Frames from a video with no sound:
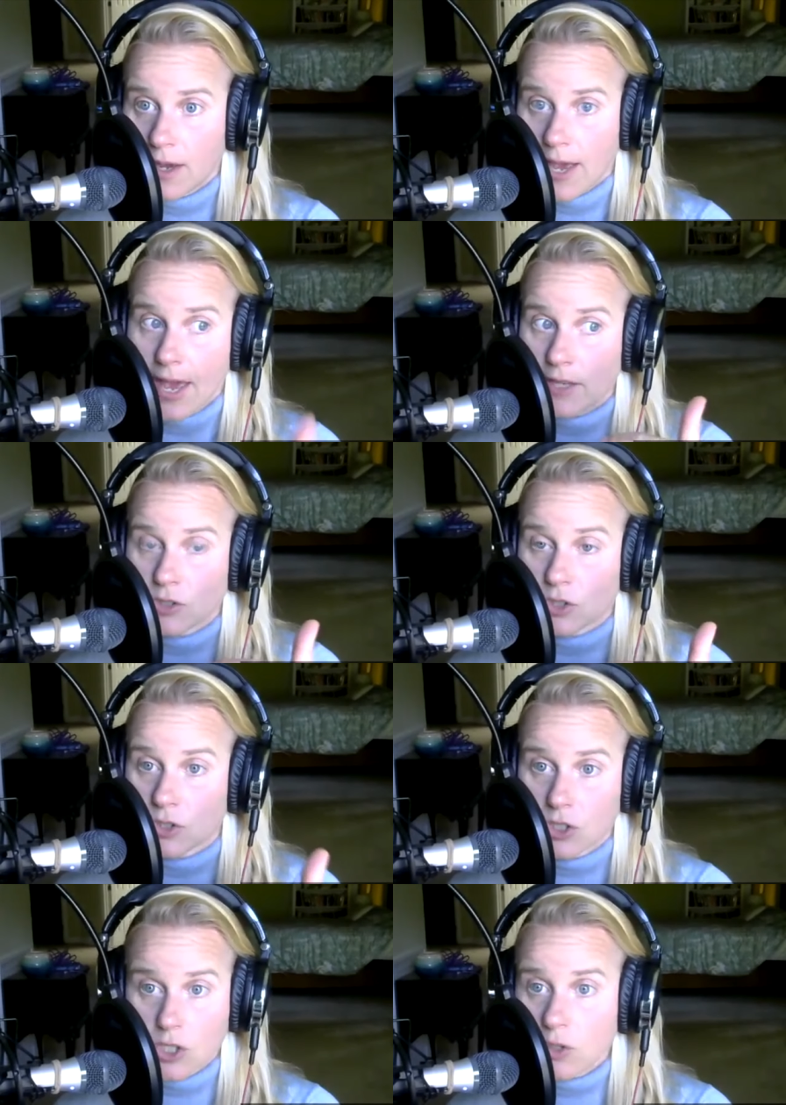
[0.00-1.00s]
And
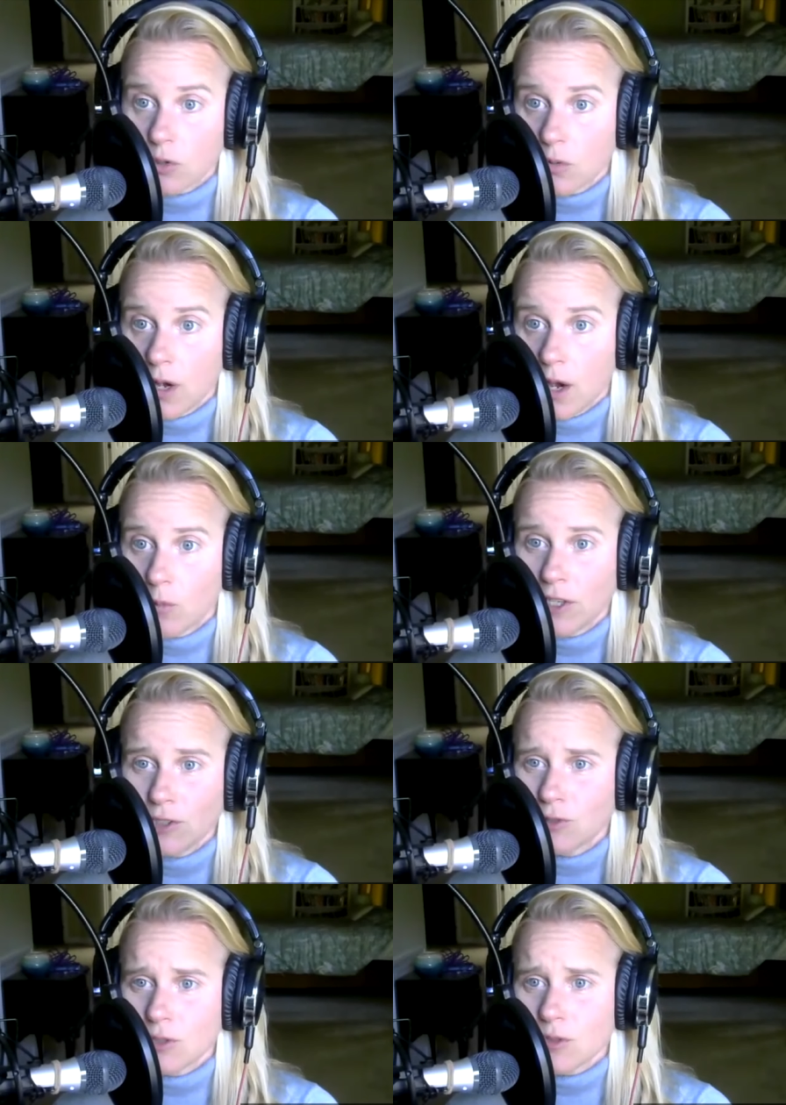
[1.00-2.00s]
two, when you
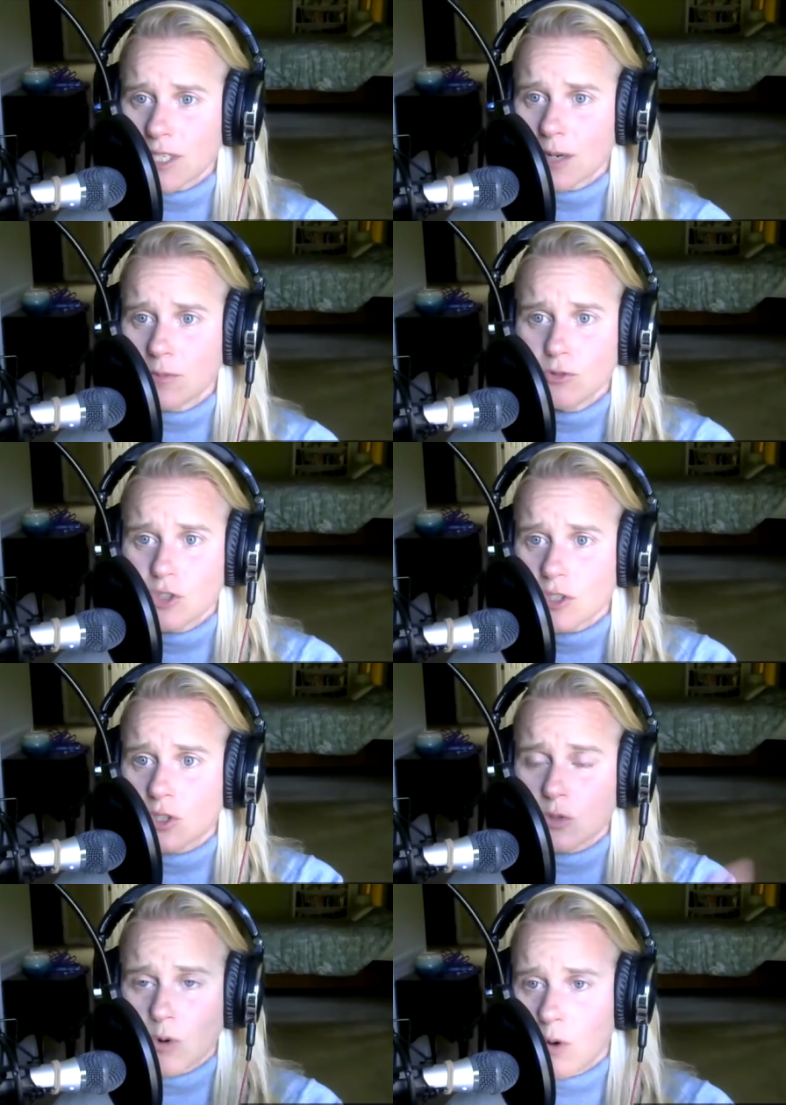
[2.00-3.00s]
do see them, you just
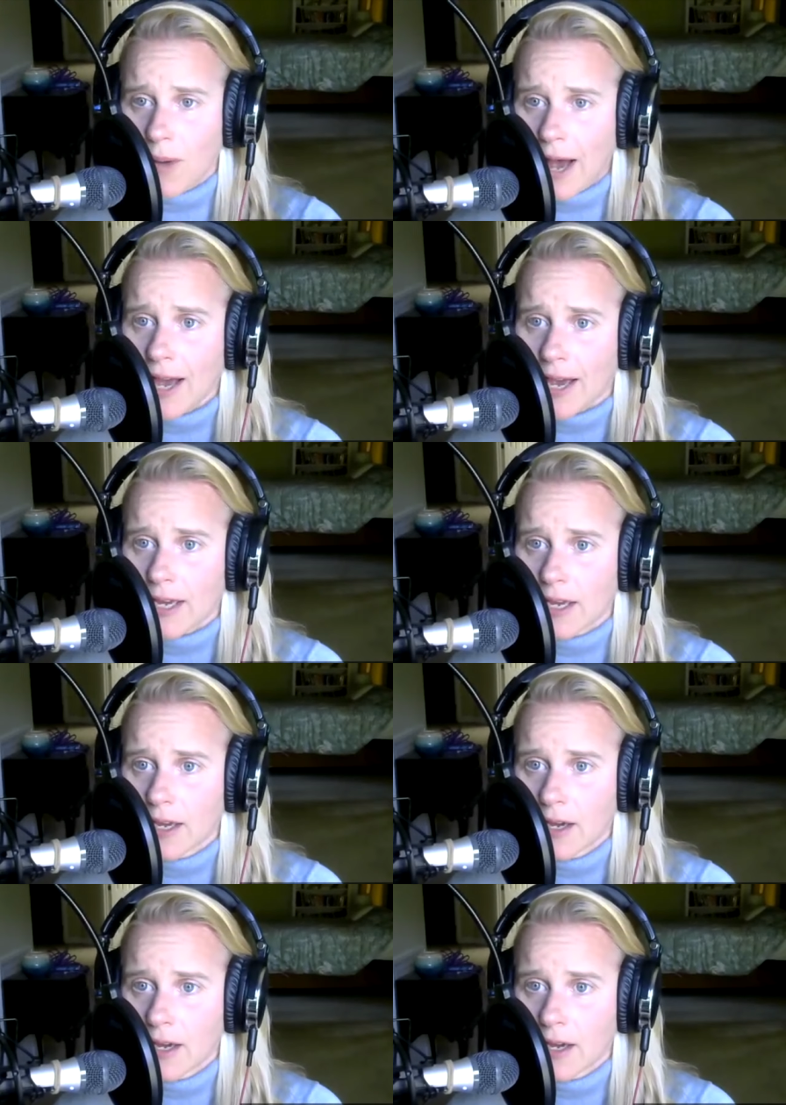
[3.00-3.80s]
scroll by. Yes.